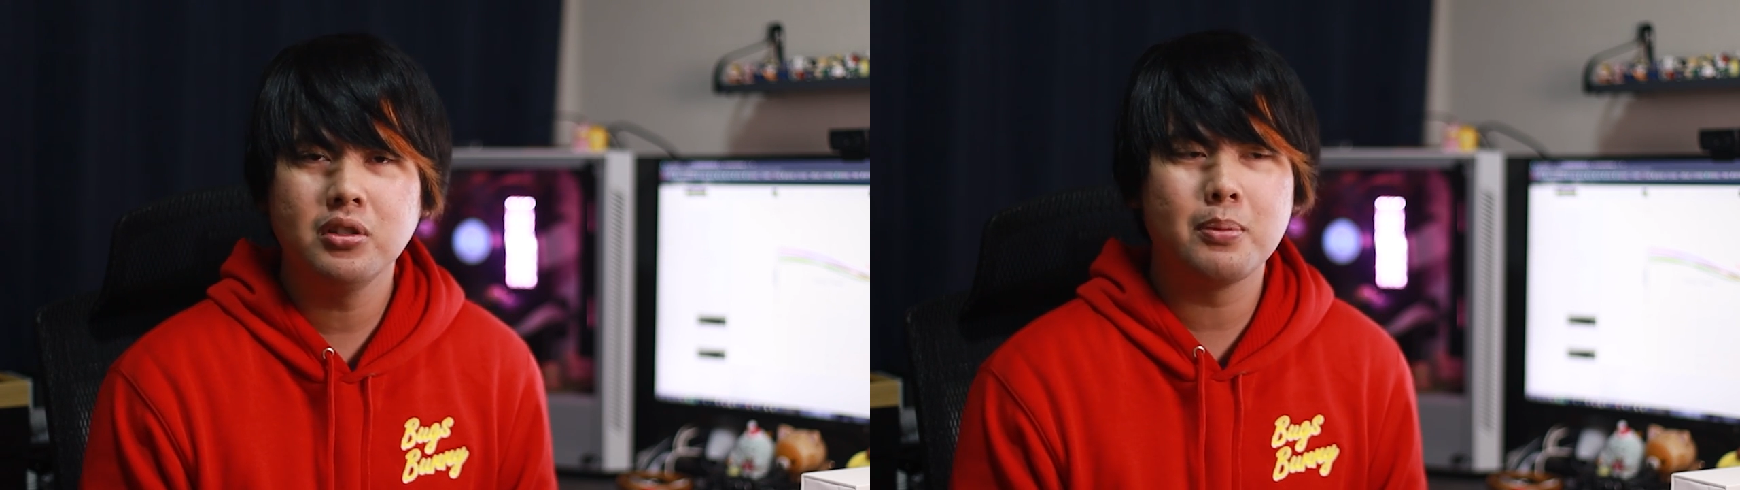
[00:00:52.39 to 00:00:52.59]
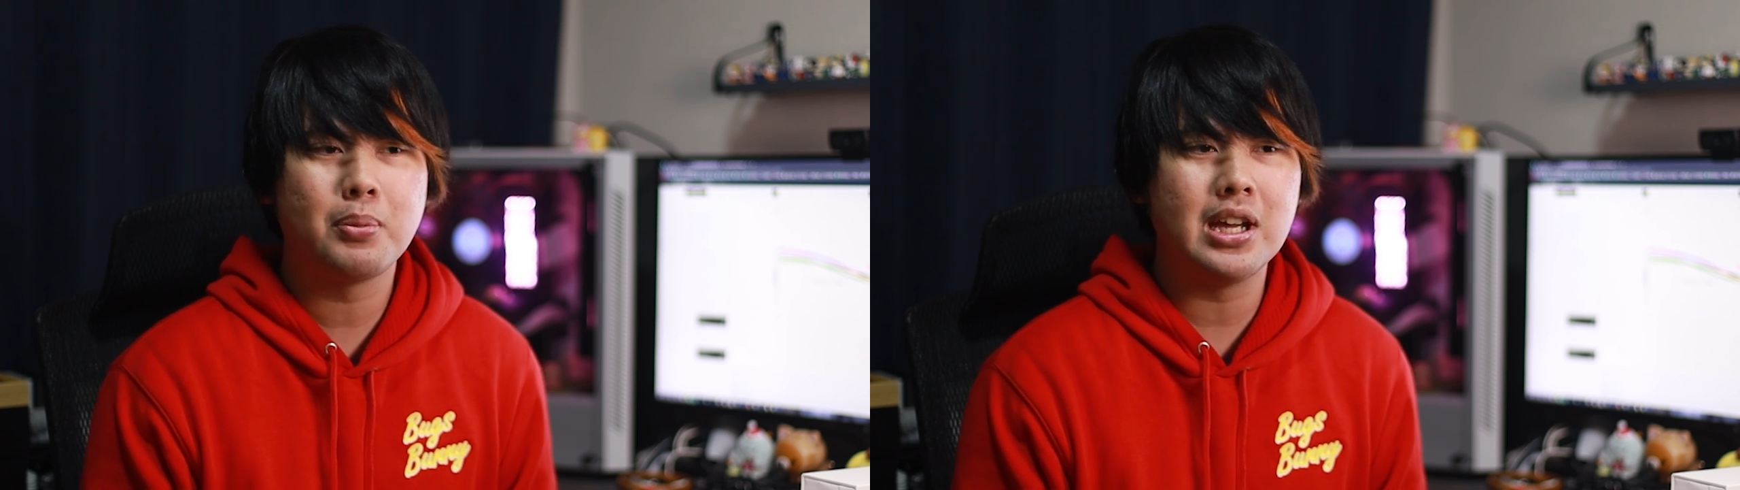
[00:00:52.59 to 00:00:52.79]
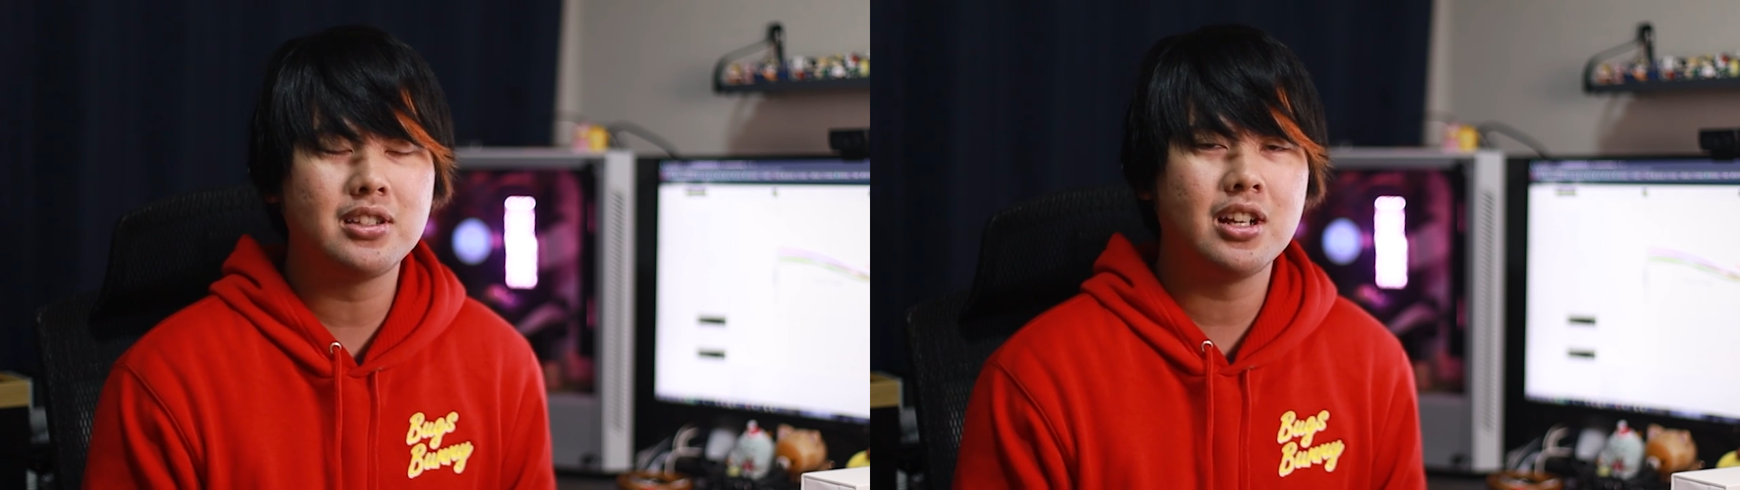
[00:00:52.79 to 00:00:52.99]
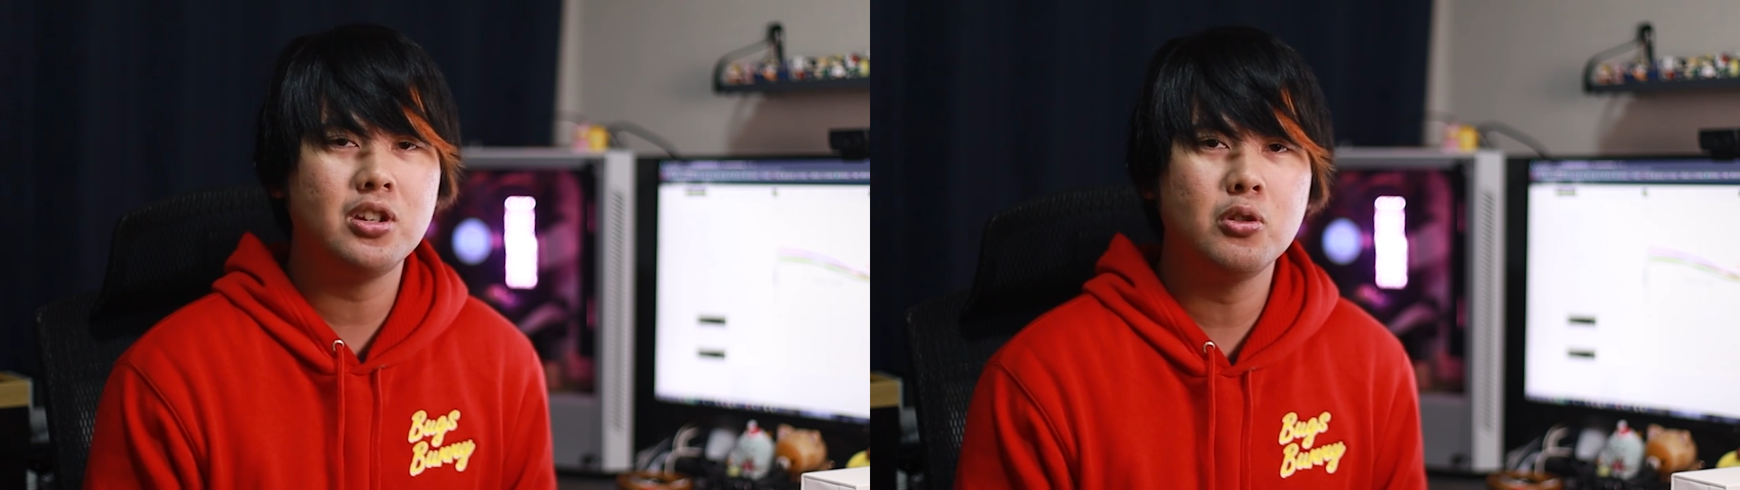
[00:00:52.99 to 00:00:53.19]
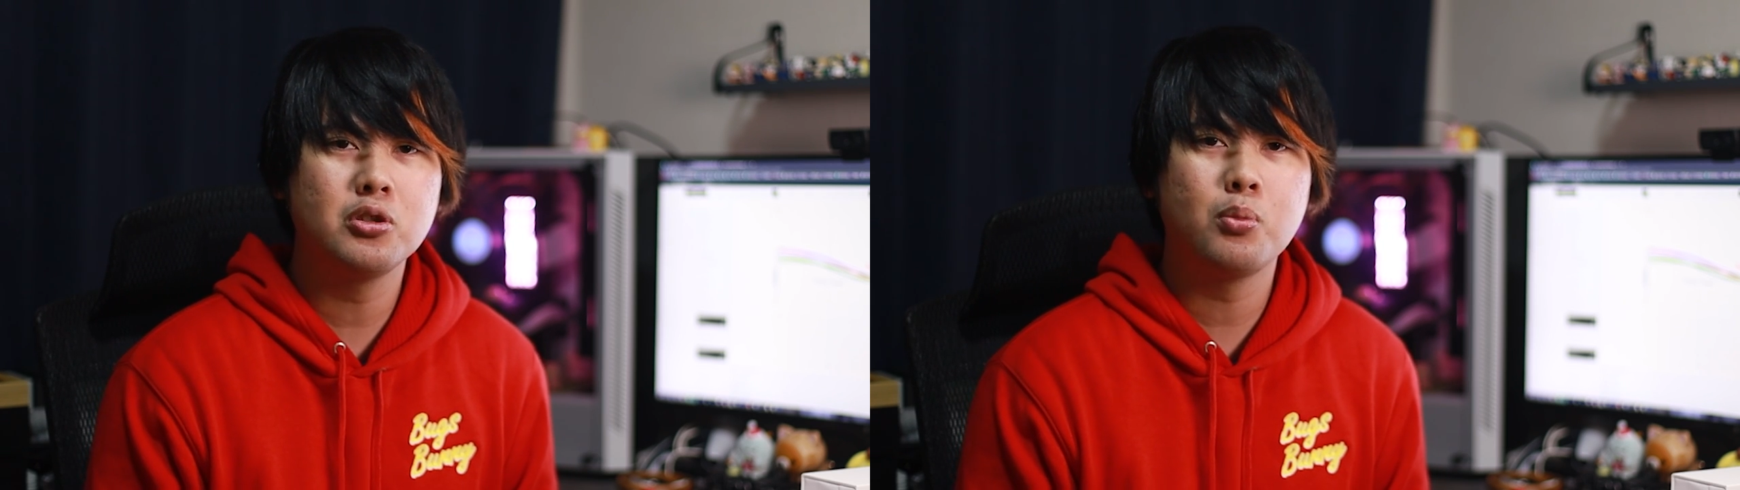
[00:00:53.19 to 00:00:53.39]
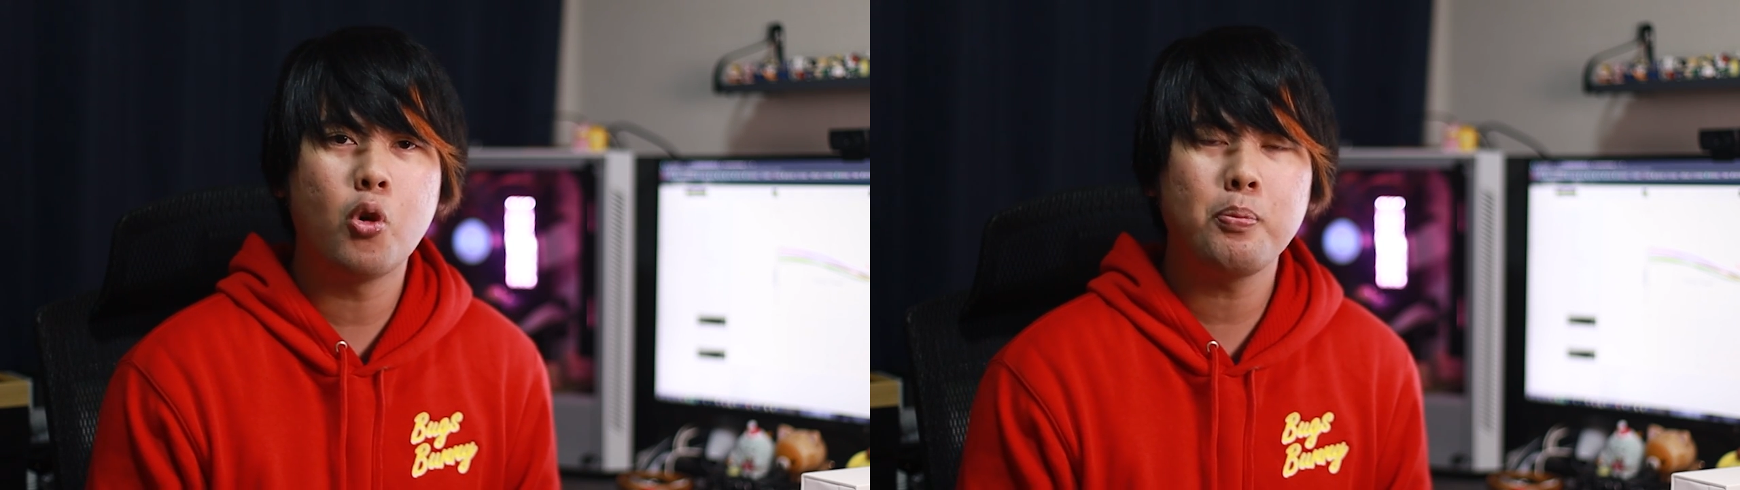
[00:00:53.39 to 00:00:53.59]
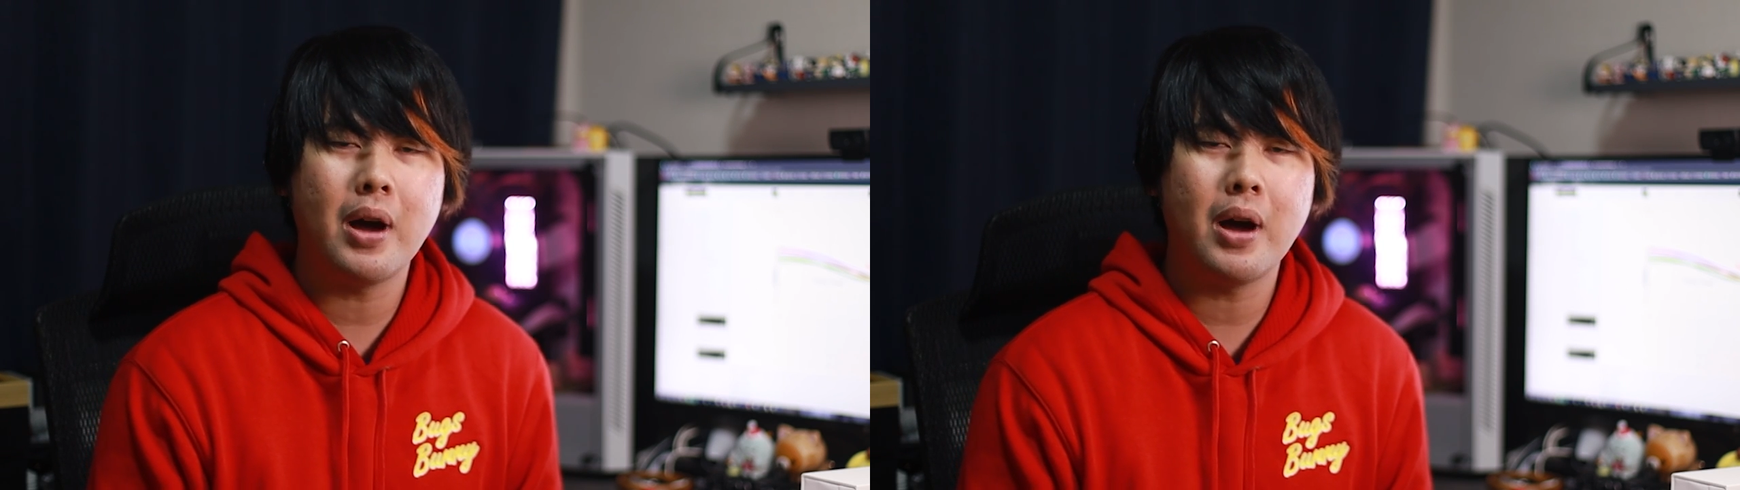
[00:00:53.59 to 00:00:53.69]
the bass can use more